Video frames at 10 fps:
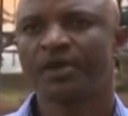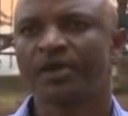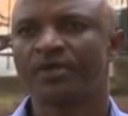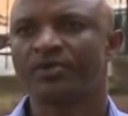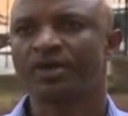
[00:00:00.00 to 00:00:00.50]

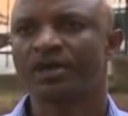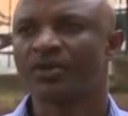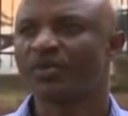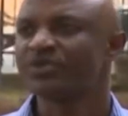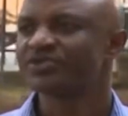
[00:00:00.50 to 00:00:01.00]
In
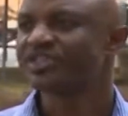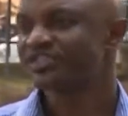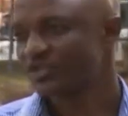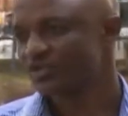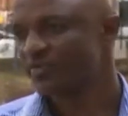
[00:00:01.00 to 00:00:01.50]
Uganda, we use the
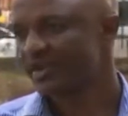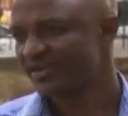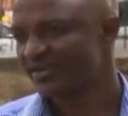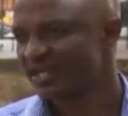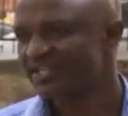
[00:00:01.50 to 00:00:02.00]
central
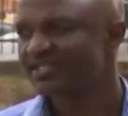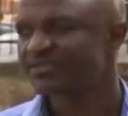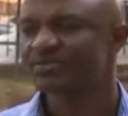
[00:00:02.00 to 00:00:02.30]
bank rate